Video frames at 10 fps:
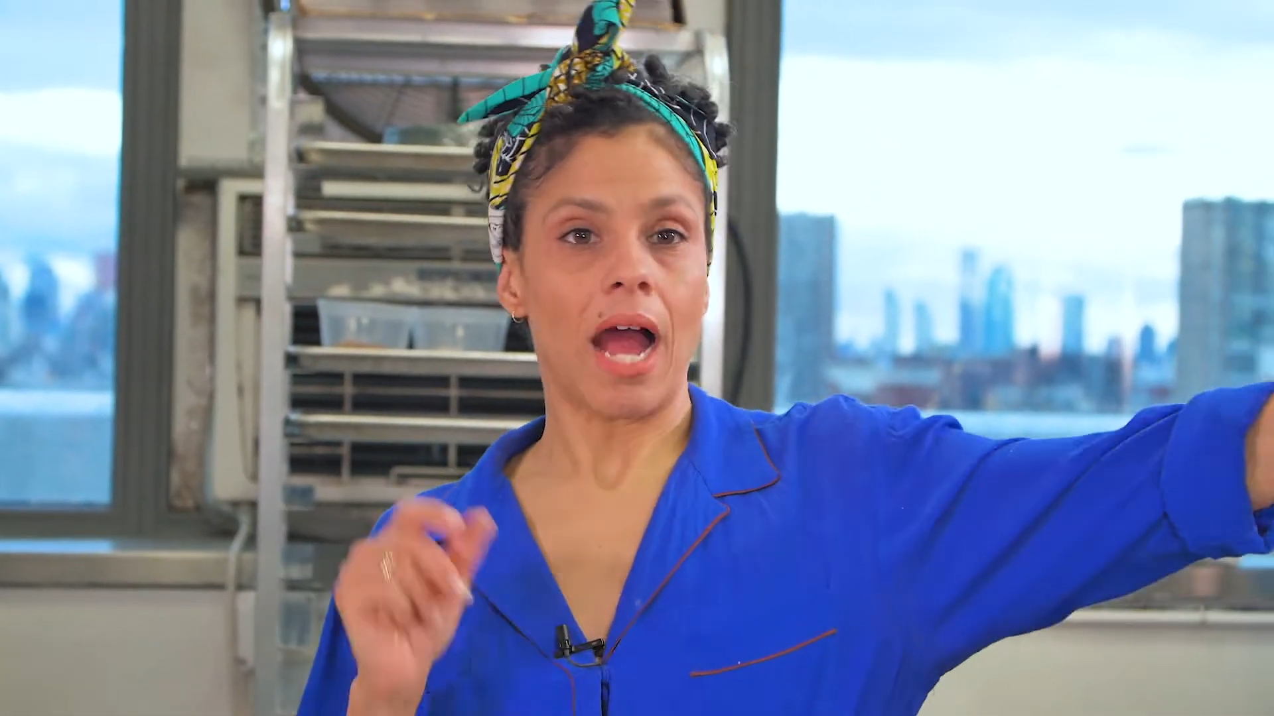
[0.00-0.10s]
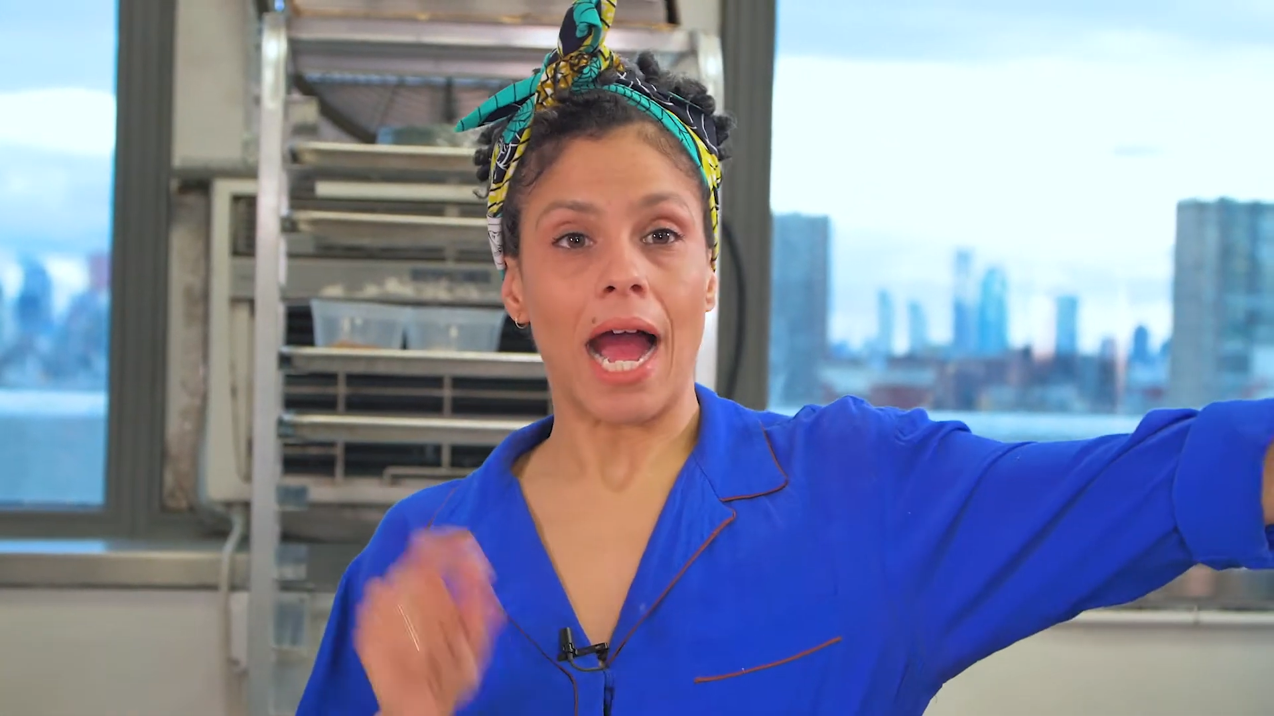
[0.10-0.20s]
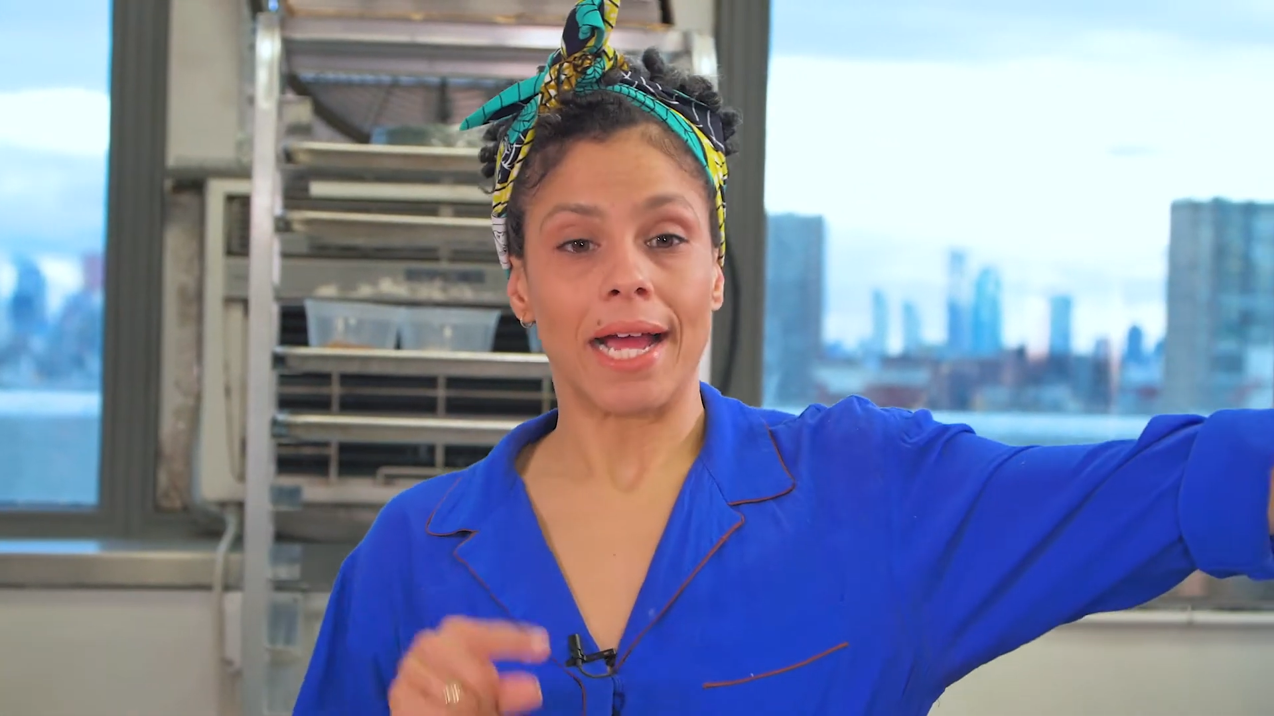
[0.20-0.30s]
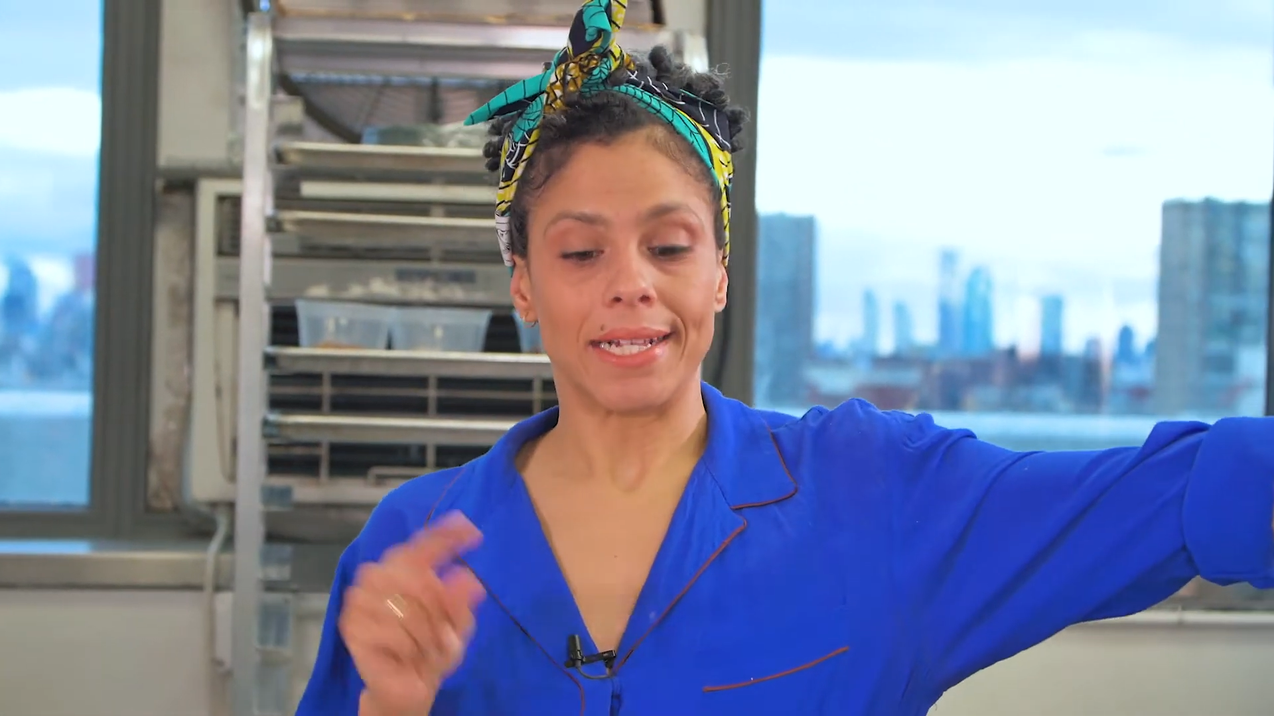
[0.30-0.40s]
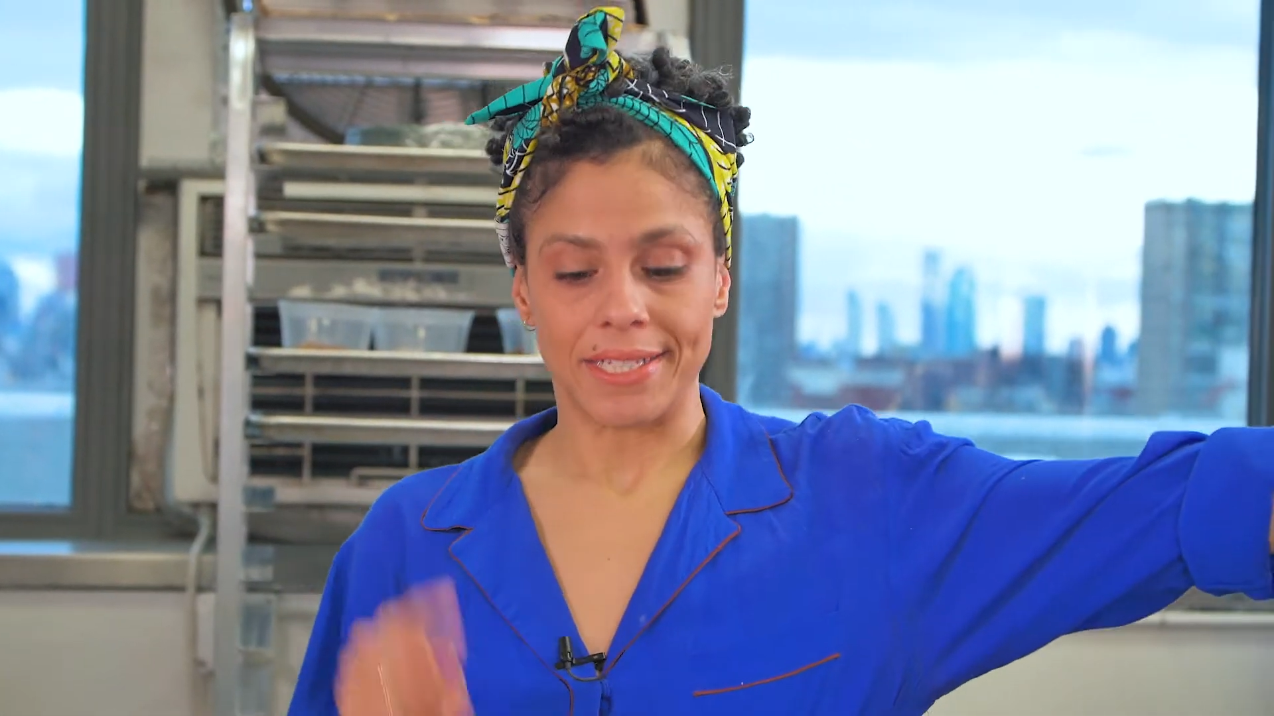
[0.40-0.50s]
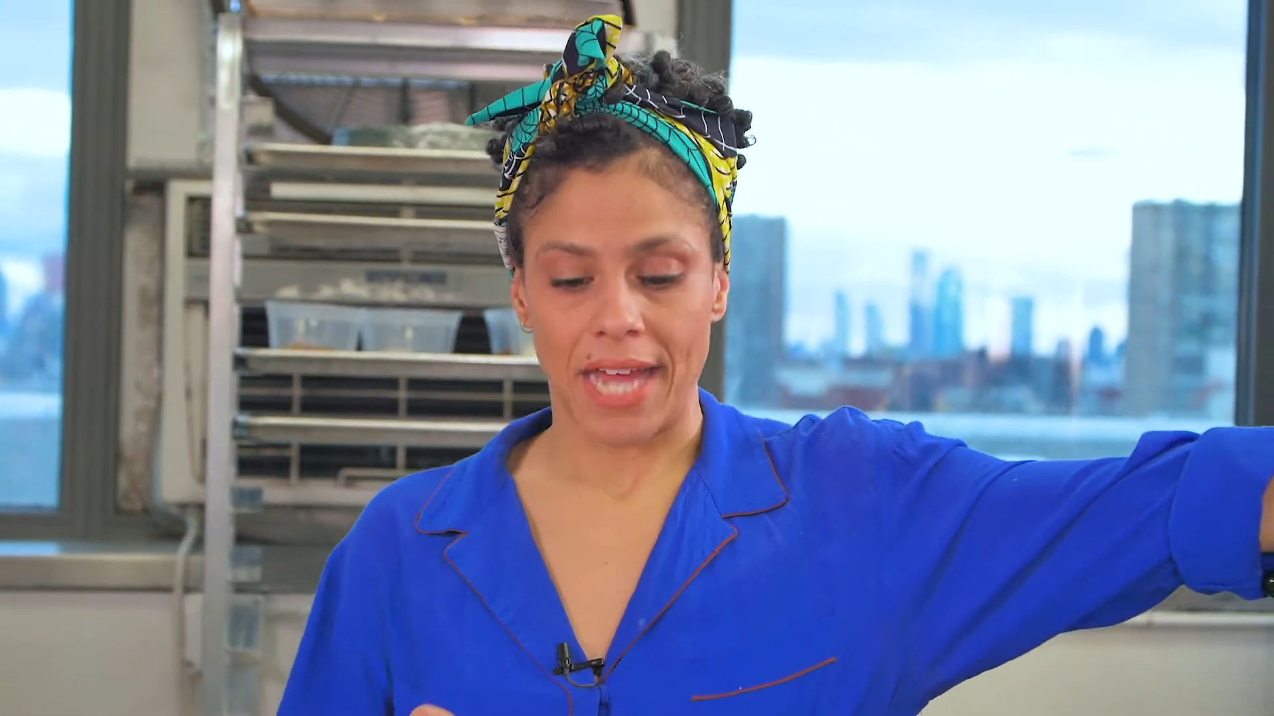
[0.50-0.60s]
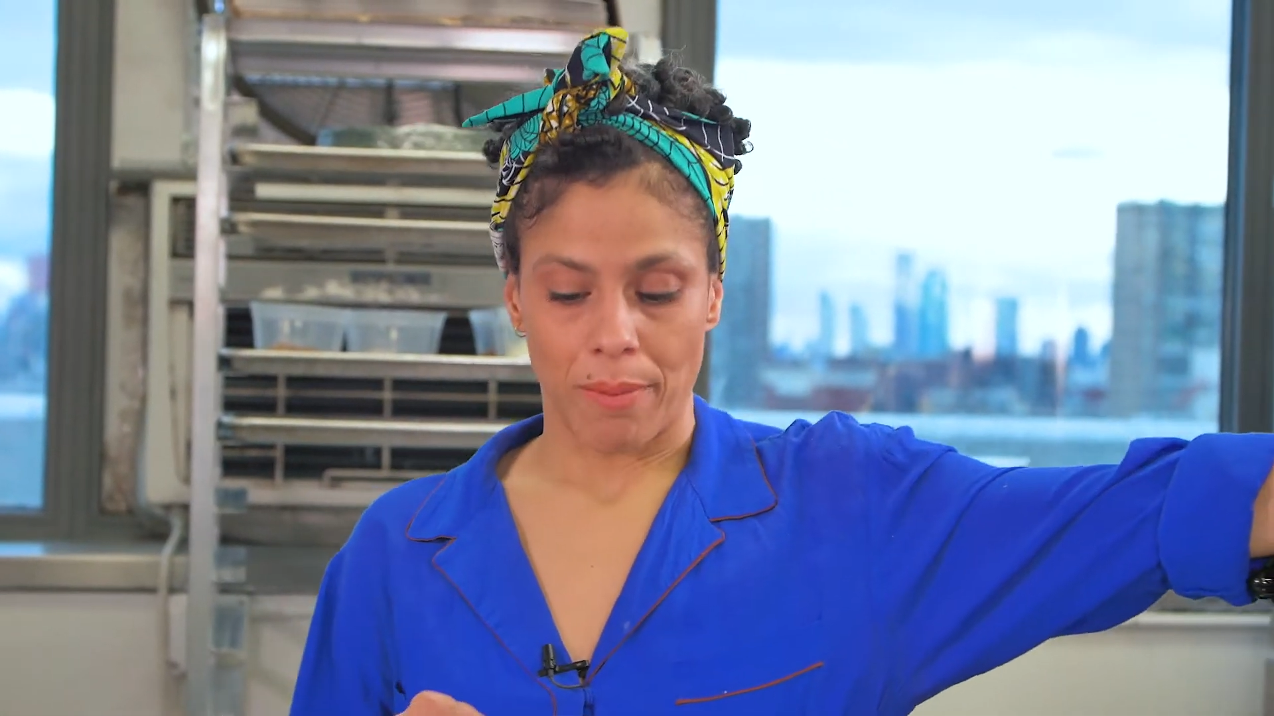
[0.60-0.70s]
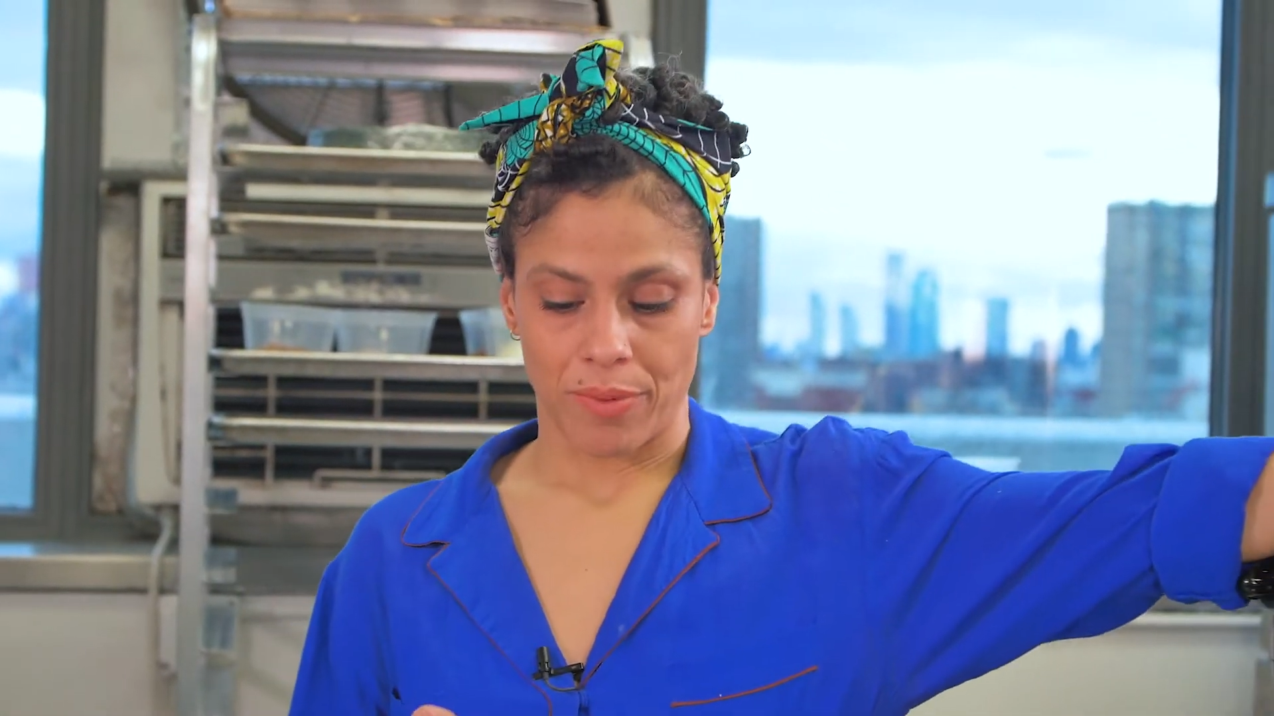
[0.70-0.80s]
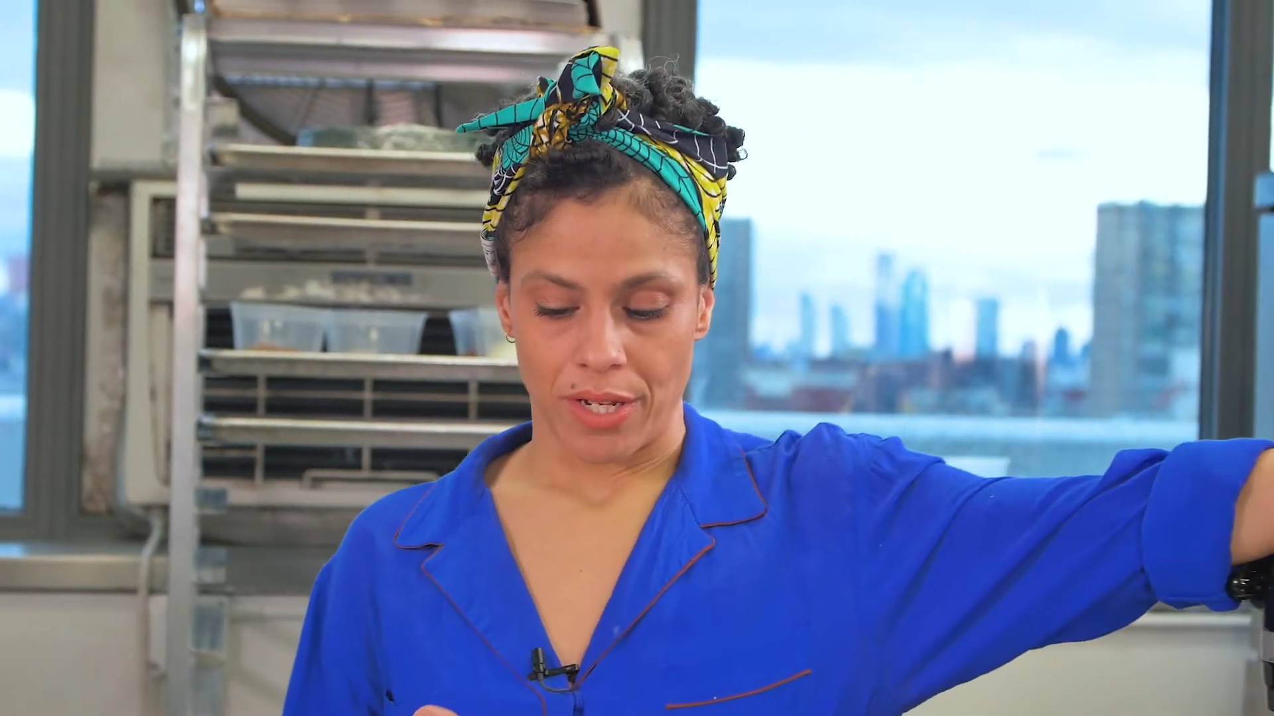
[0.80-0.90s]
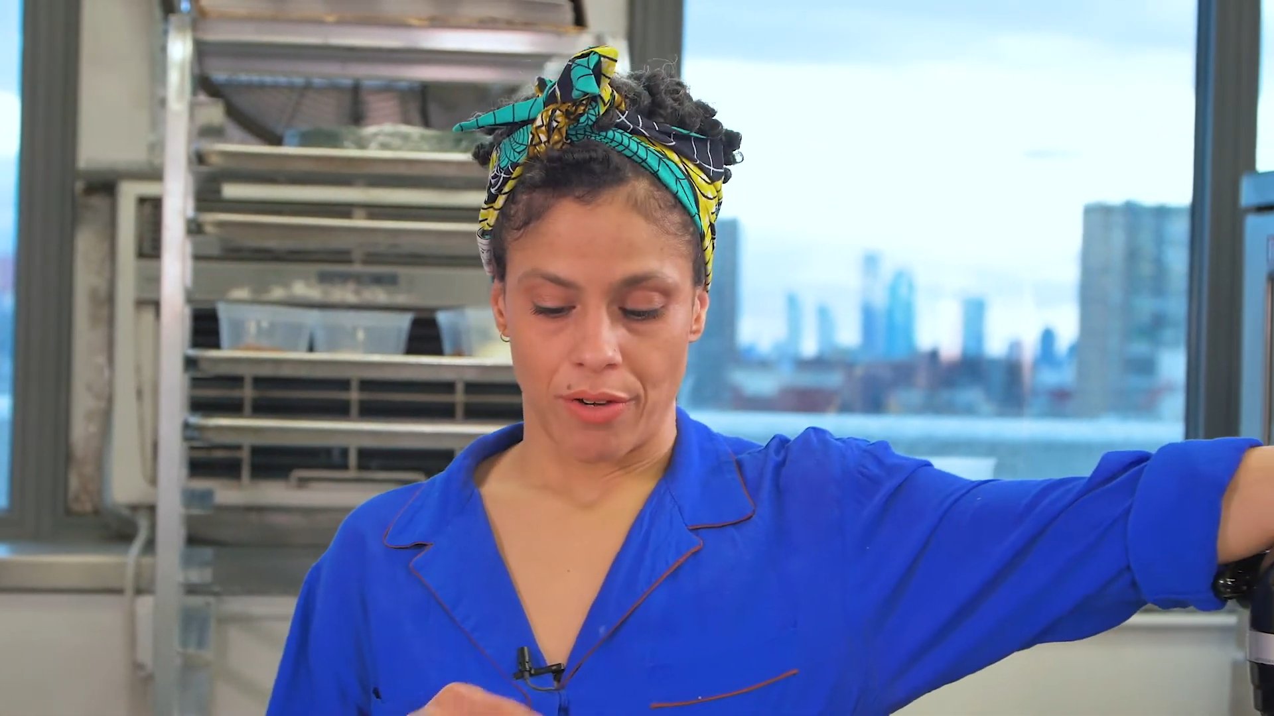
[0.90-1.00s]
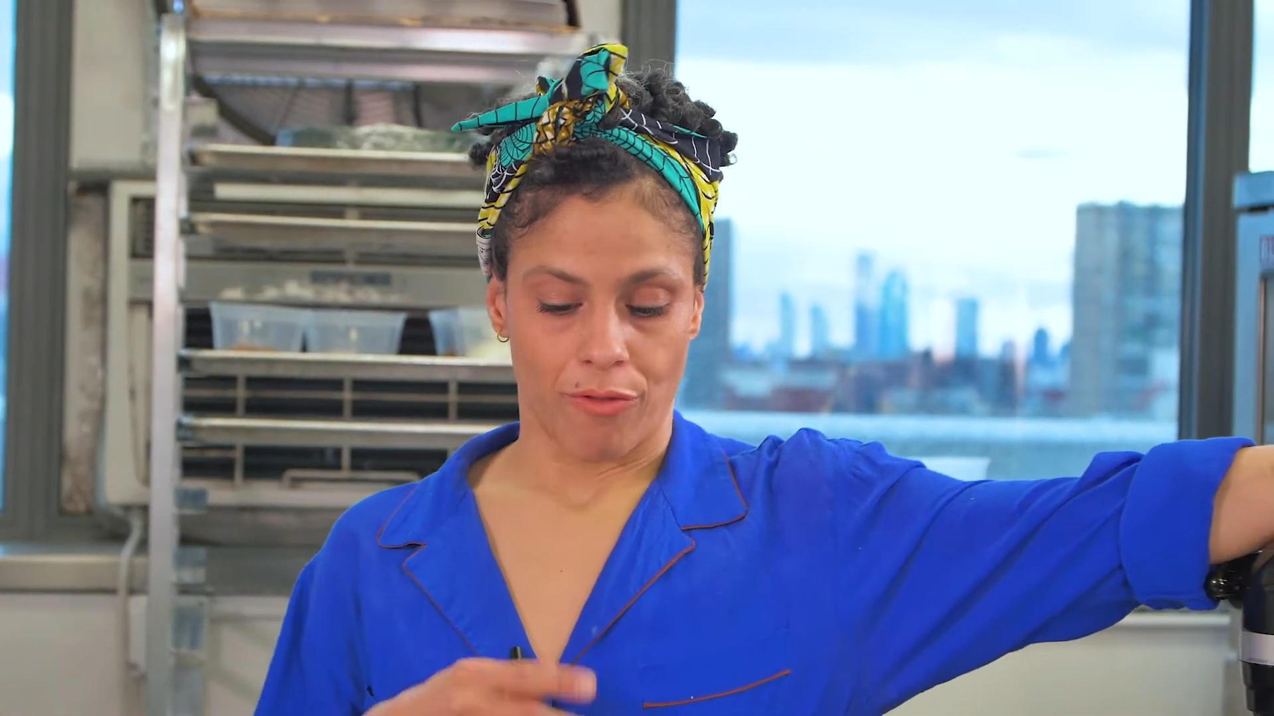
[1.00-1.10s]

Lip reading: I adapted